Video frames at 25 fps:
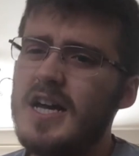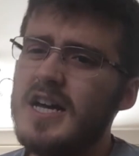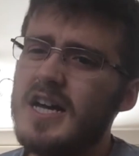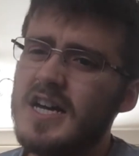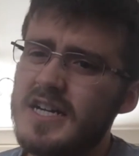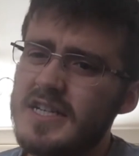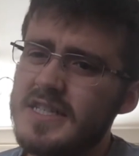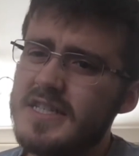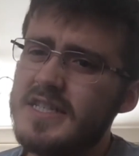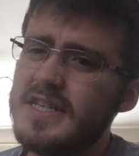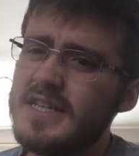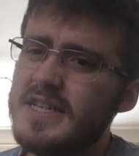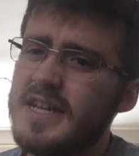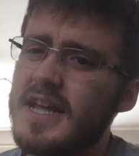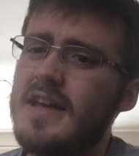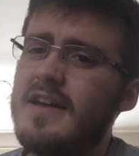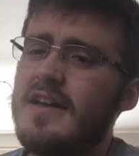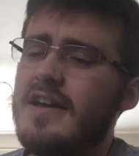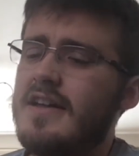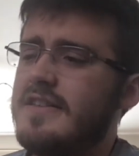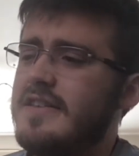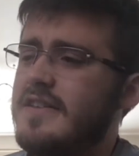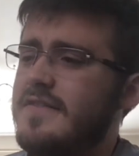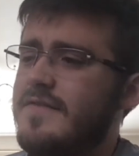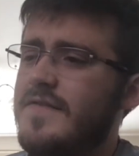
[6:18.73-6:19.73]
I
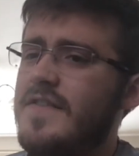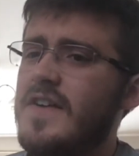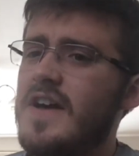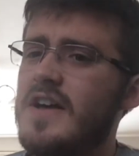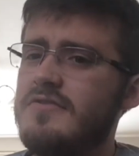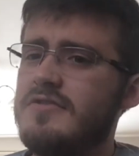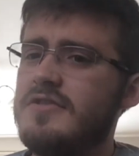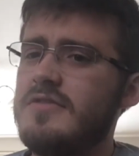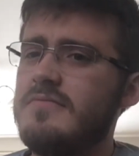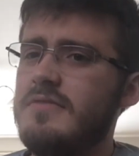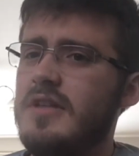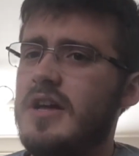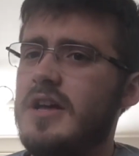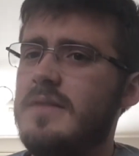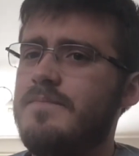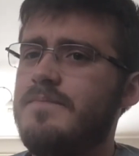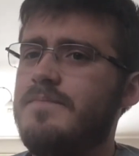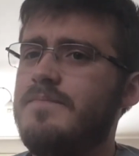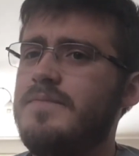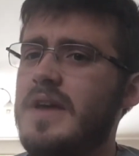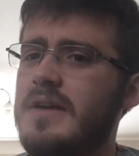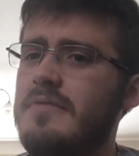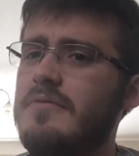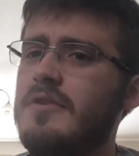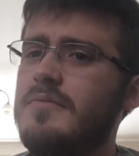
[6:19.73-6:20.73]
did feel some,
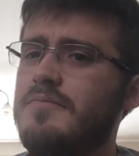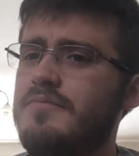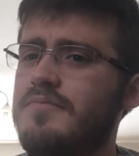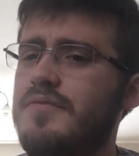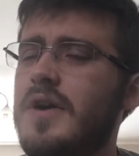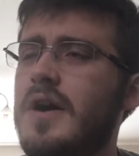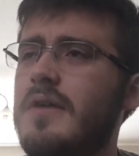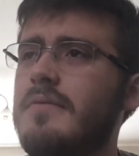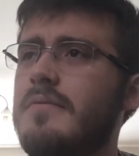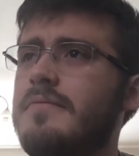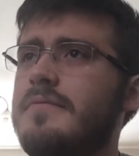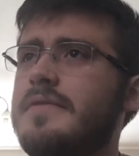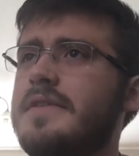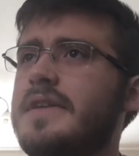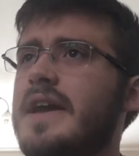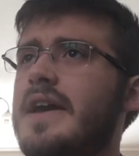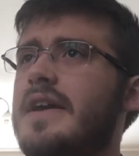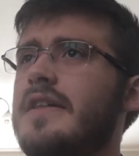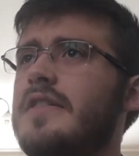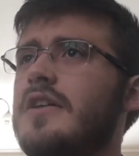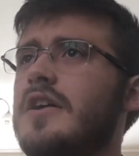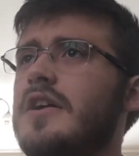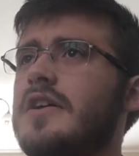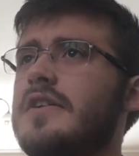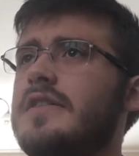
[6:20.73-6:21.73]
like, there were problems
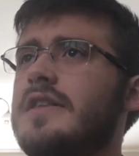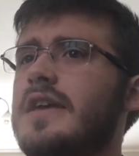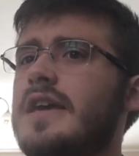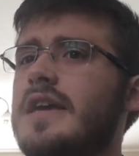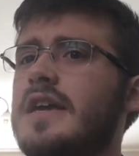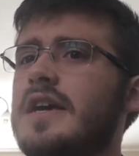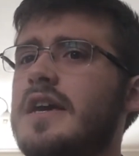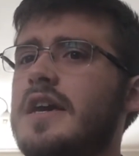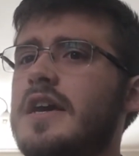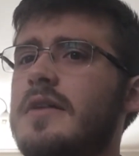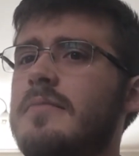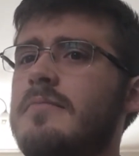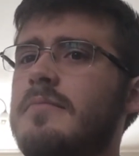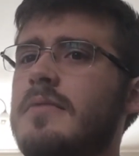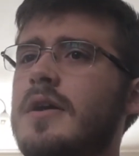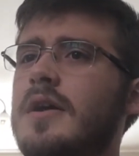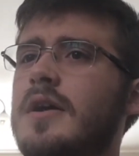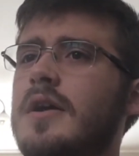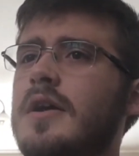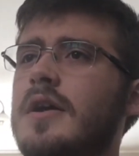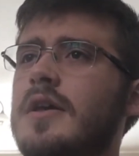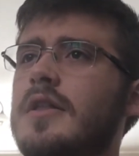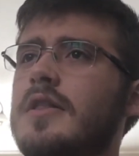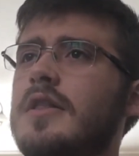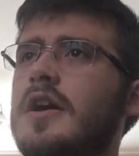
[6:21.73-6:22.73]
there, like the
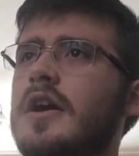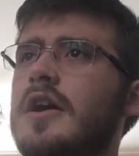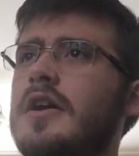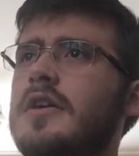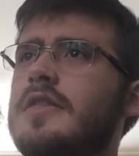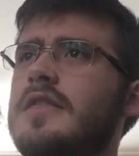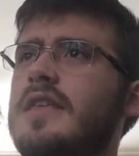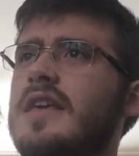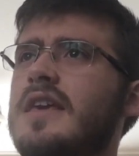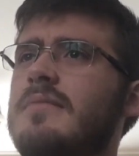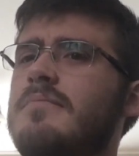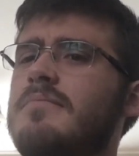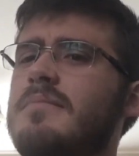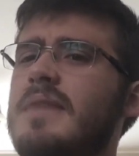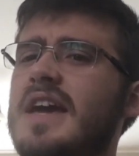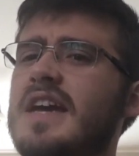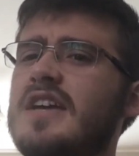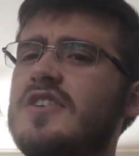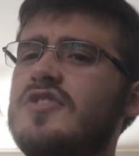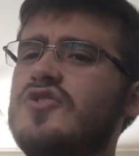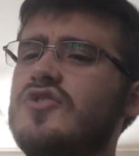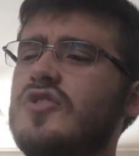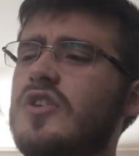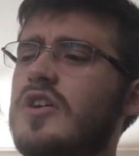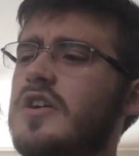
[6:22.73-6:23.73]

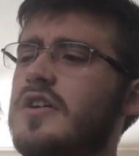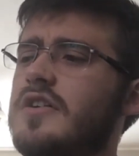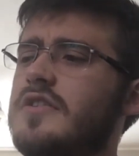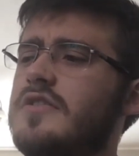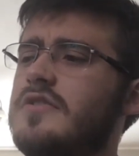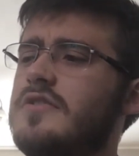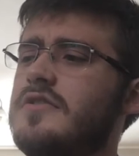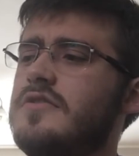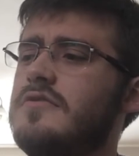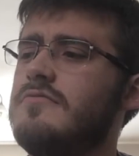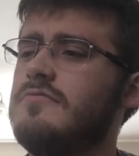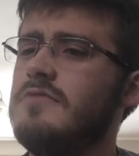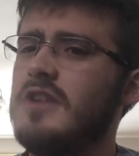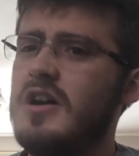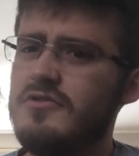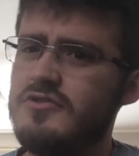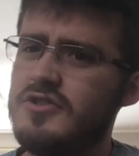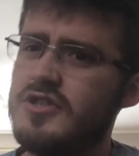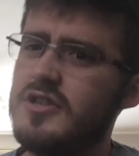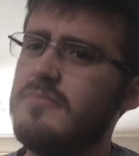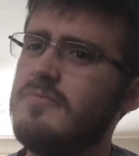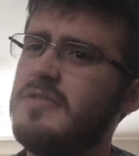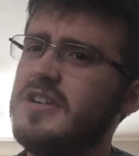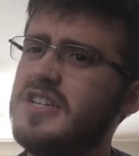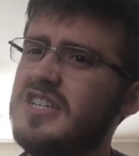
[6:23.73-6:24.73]
Megatron. Well,
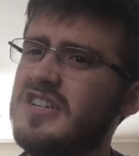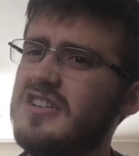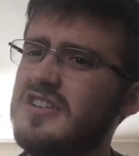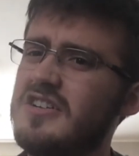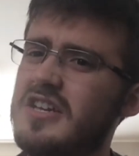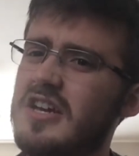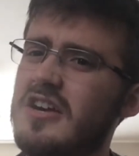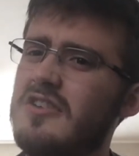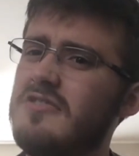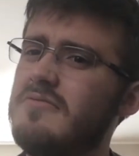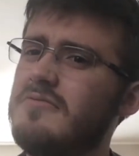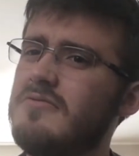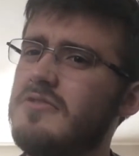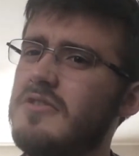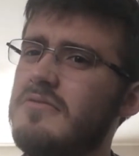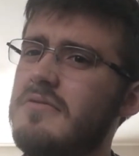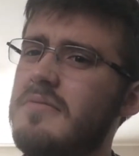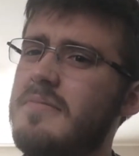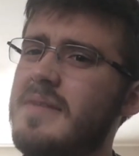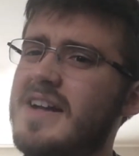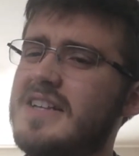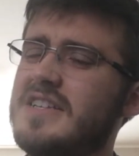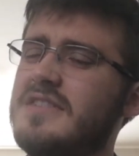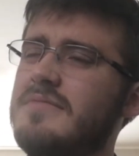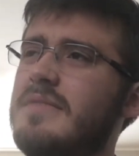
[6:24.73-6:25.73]
some reason going
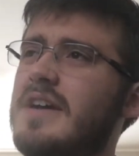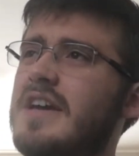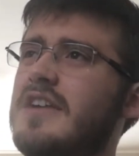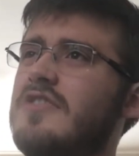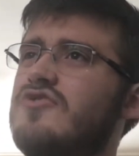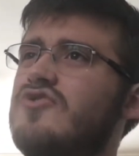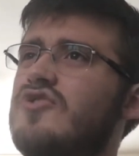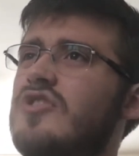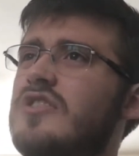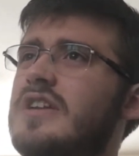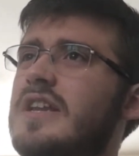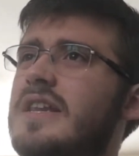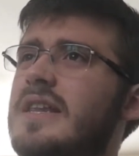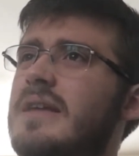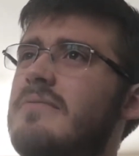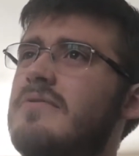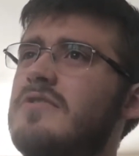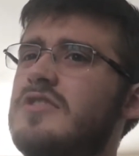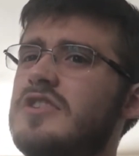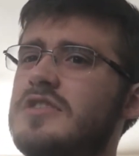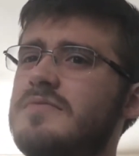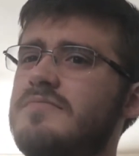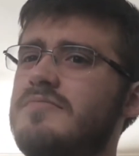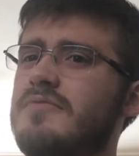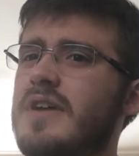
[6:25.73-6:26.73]
back to Megatron and never
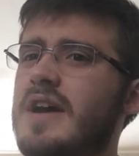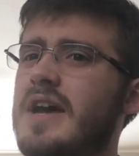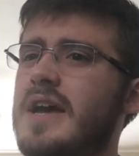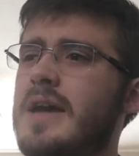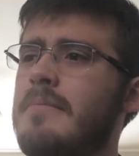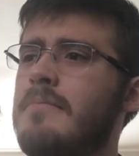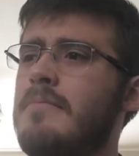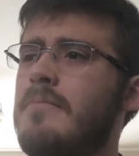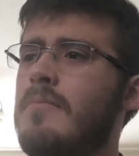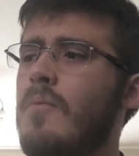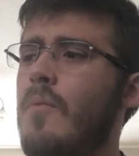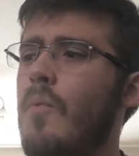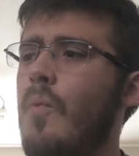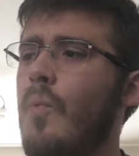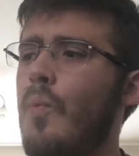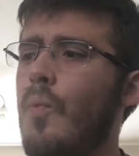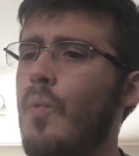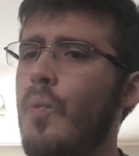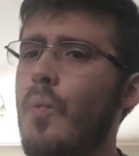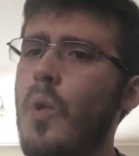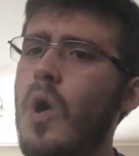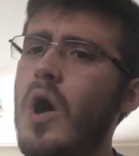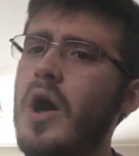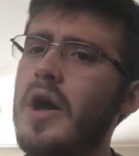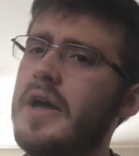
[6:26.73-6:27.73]
explain
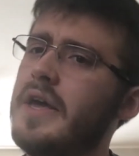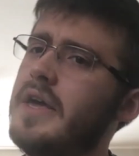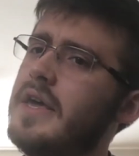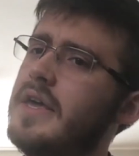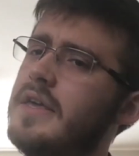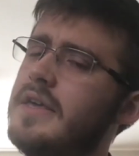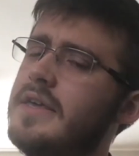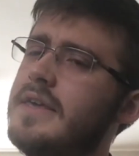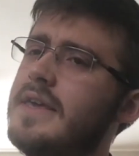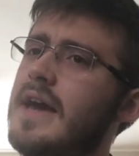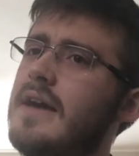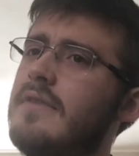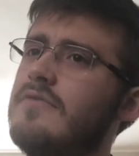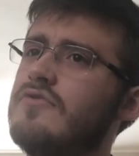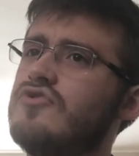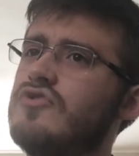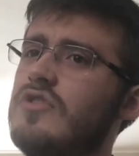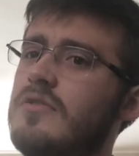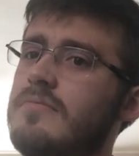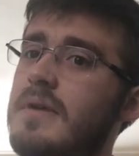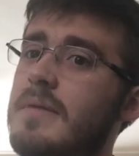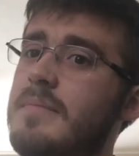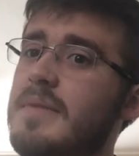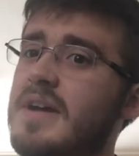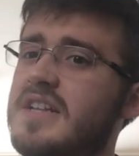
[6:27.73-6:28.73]
why
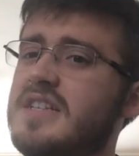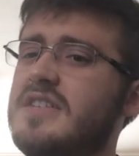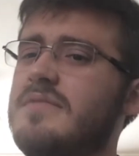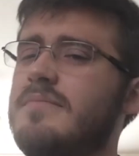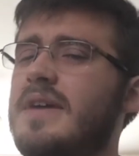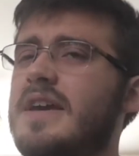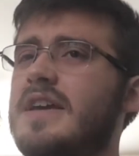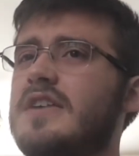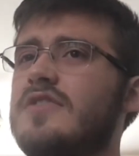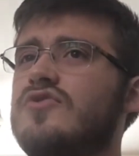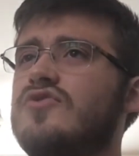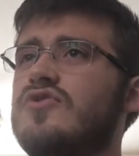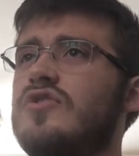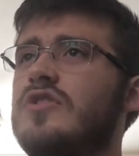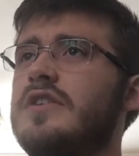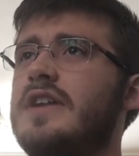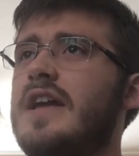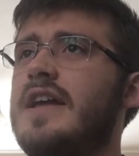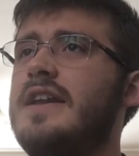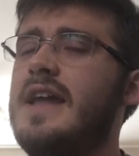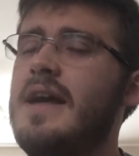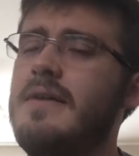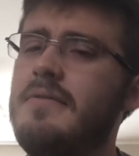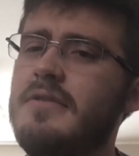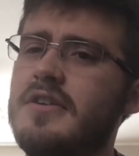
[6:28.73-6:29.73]
Galvatron went back to Megatron
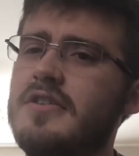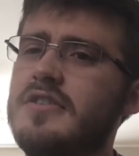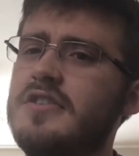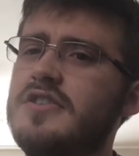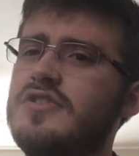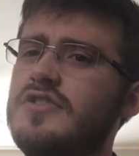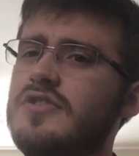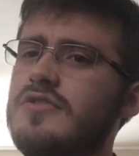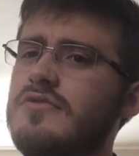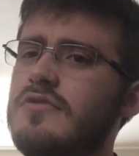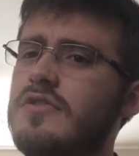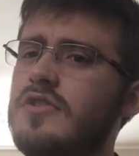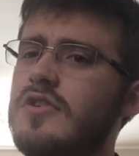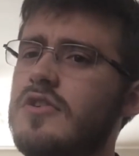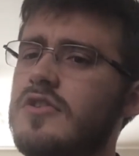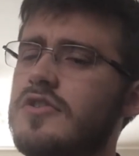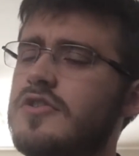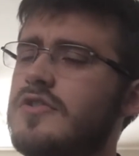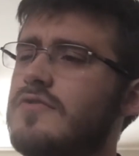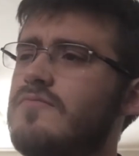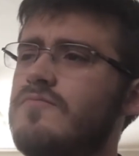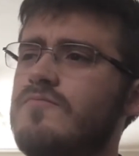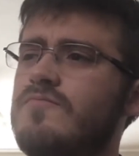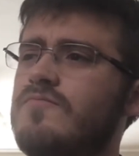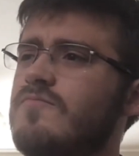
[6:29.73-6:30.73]
and how he got his new
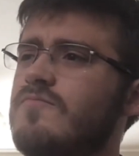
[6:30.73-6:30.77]
look.